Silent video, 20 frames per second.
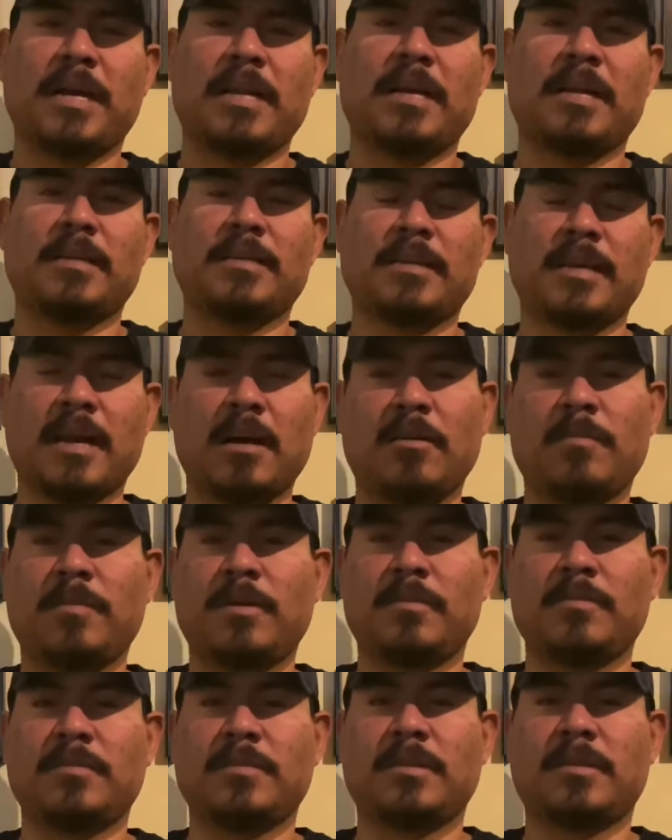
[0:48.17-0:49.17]

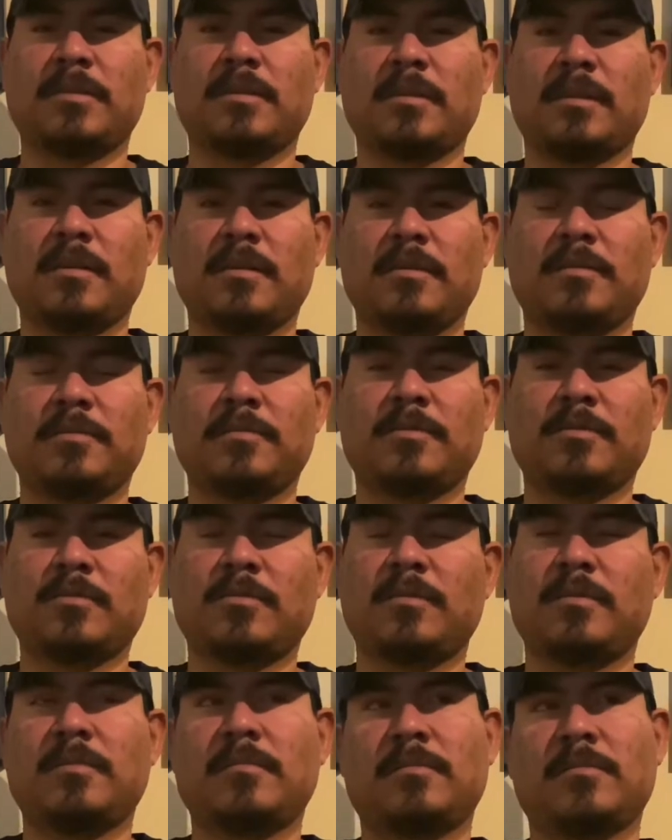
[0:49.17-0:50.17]
albums.
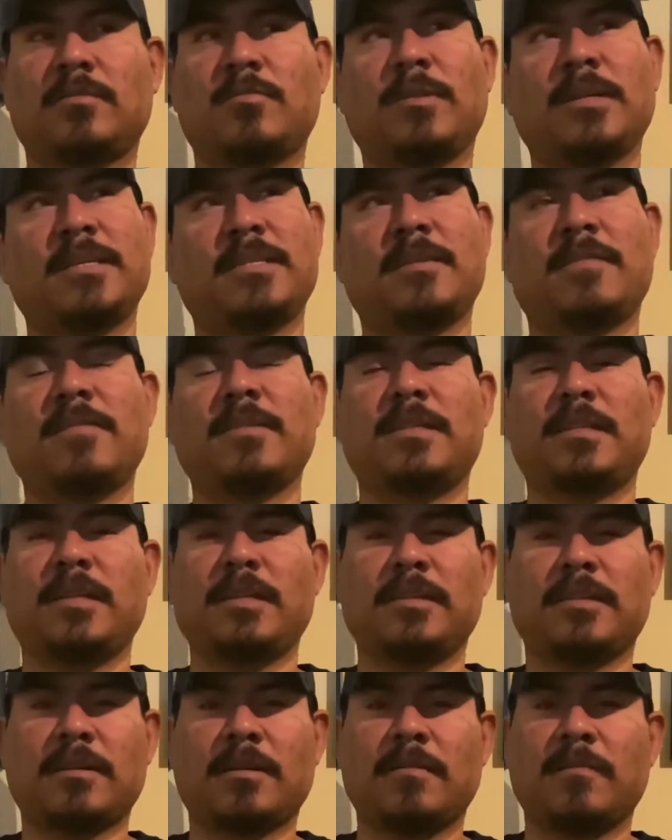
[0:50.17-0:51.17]
2017's
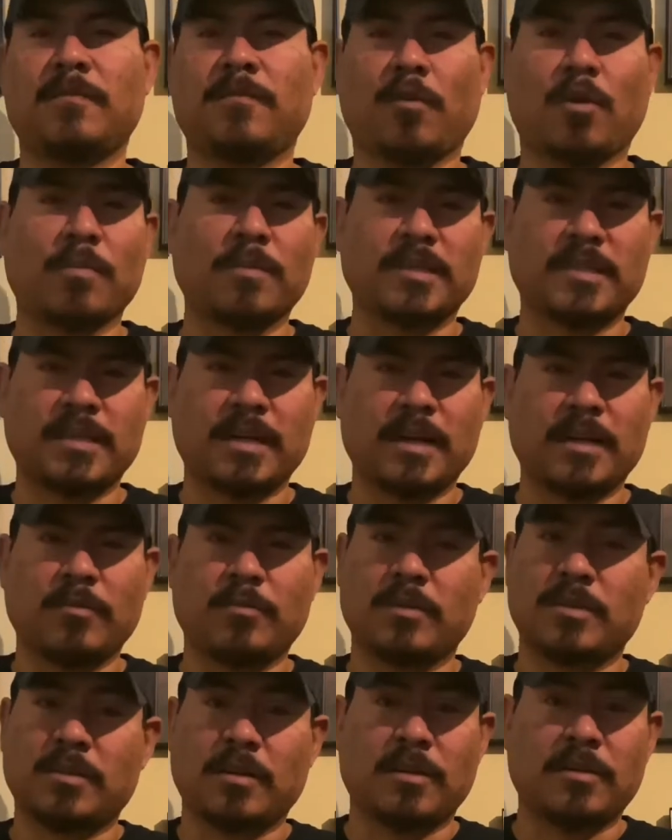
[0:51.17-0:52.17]
Conformicide
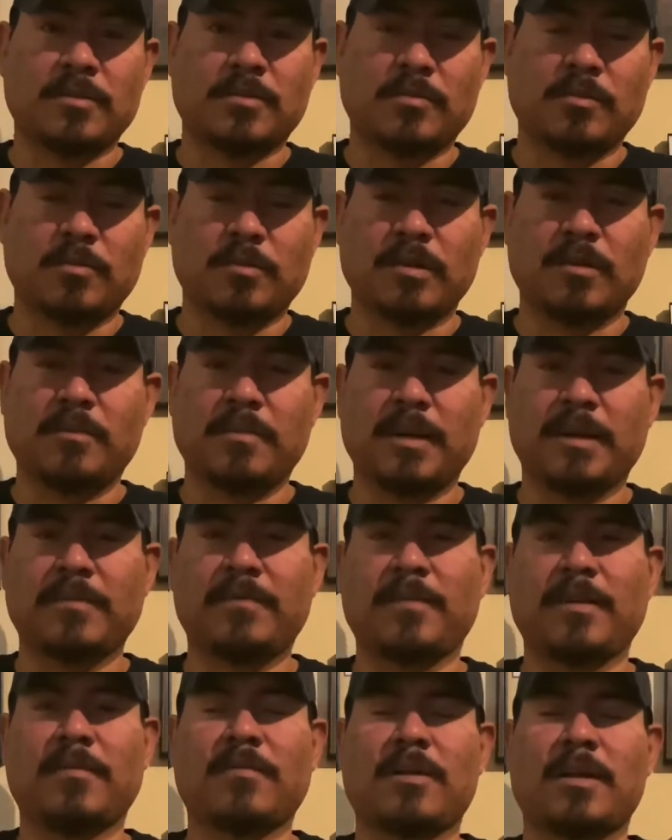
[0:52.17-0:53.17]
was also one of my
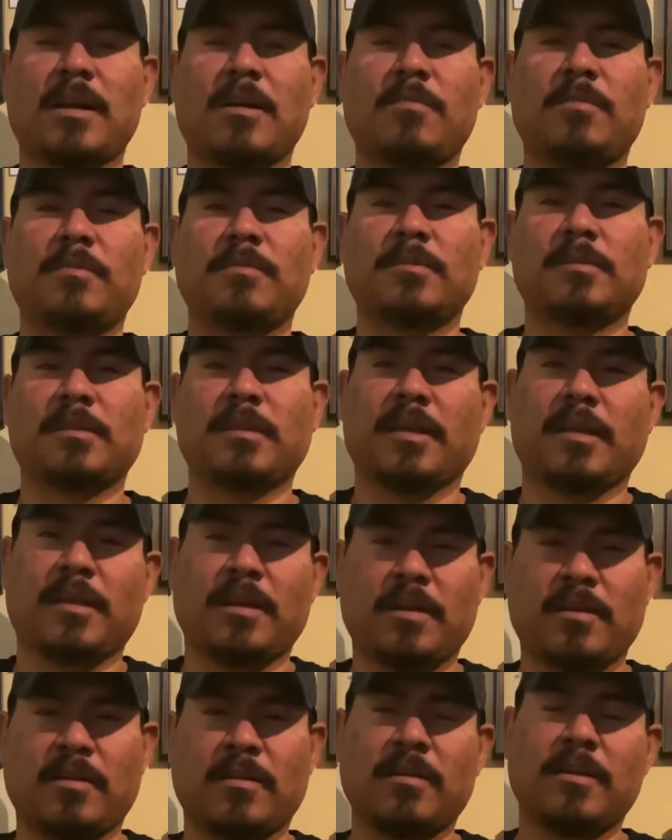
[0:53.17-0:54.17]
favorite albums of the
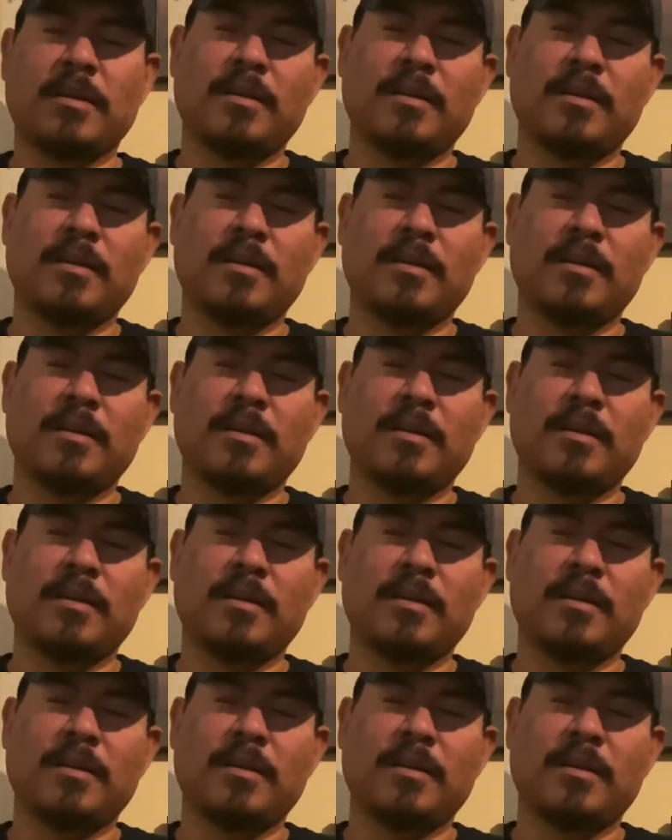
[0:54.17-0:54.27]
year